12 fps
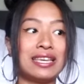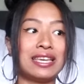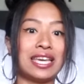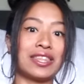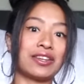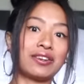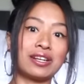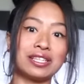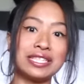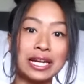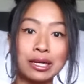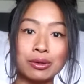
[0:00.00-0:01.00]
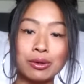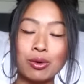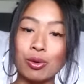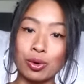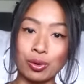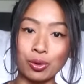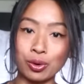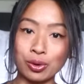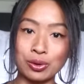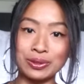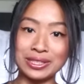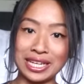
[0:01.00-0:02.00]
either a tarot or
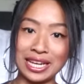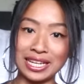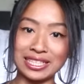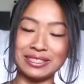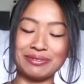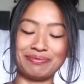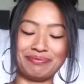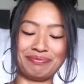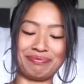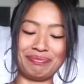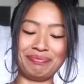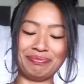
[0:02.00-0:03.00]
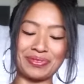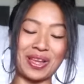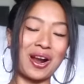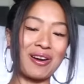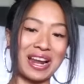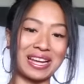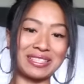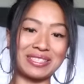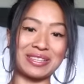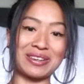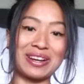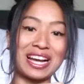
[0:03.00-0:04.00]
oracle deck. All right,
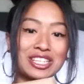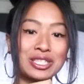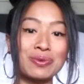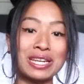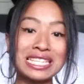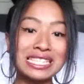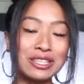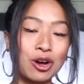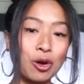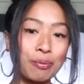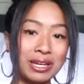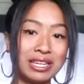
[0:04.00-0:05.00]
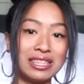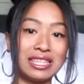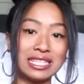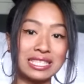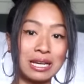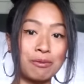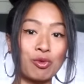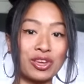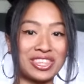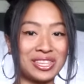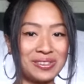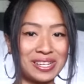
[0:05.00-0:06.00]
so I just wanted to open this up
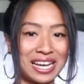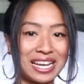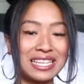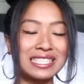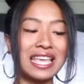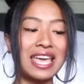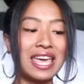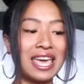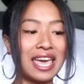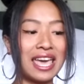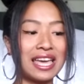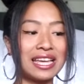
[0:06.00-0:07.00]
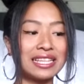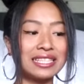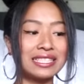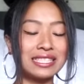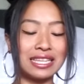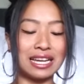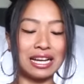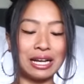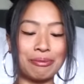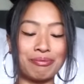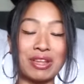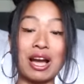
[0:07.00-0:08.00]
with you guys. And
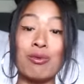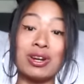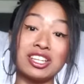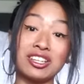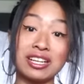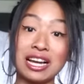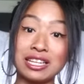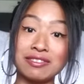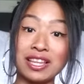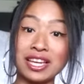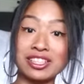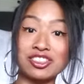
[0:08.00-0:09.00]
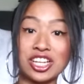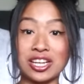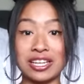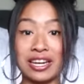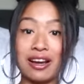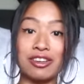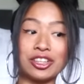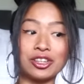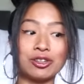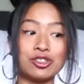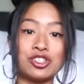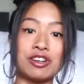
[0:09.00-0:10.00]
I want to kind of like check it out,
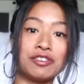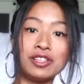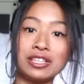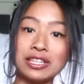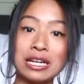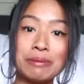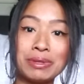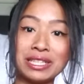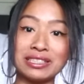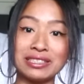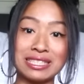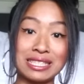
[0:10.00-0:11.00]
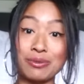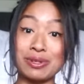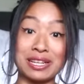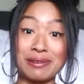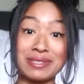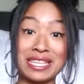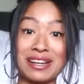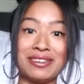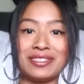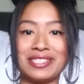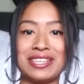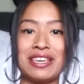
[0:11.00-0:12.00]
shuffle it up and see what comes
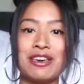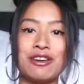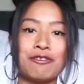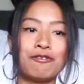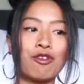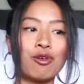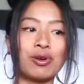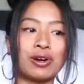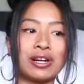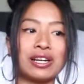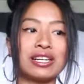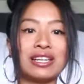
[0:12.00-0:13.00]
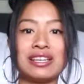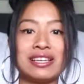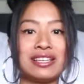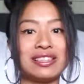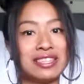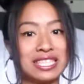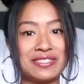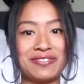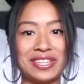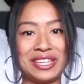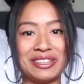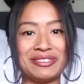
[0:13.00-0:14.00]
out for this
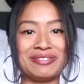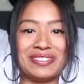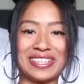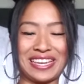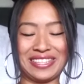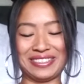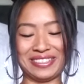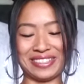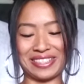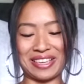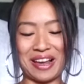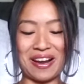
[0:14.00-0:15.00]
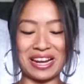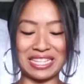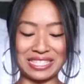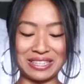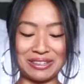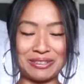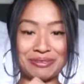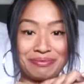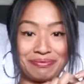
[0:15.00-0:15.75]
video. Okay. All right. So,